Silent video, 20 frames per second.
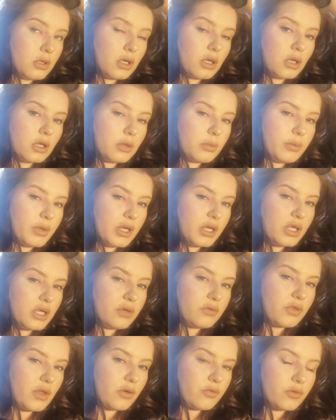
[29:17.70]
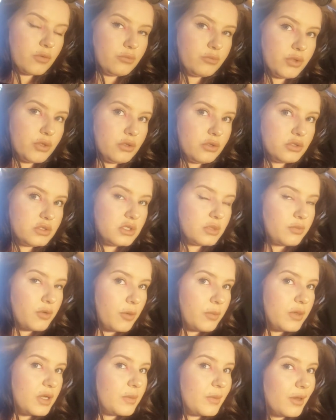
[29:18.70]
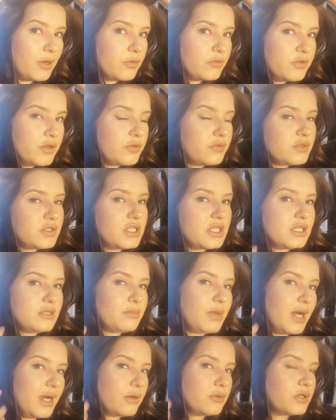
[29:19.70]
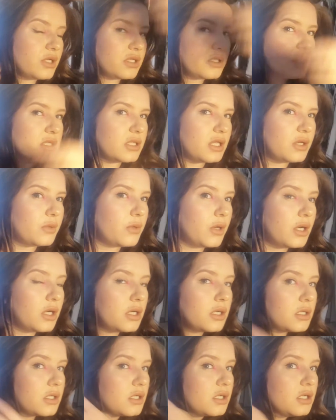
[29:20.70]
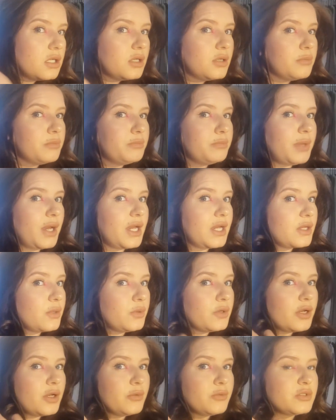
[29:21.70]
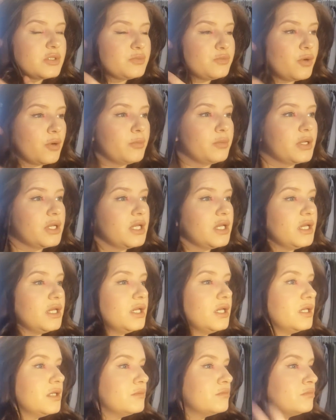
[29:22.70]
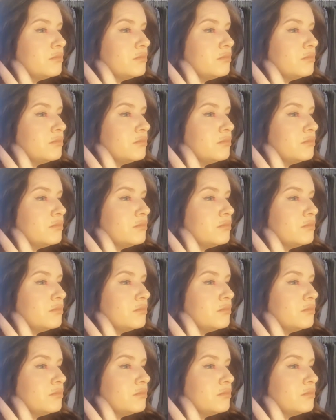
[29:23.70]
I believe they're from Boots. They're probably about £15, I think they were. Back when I was probably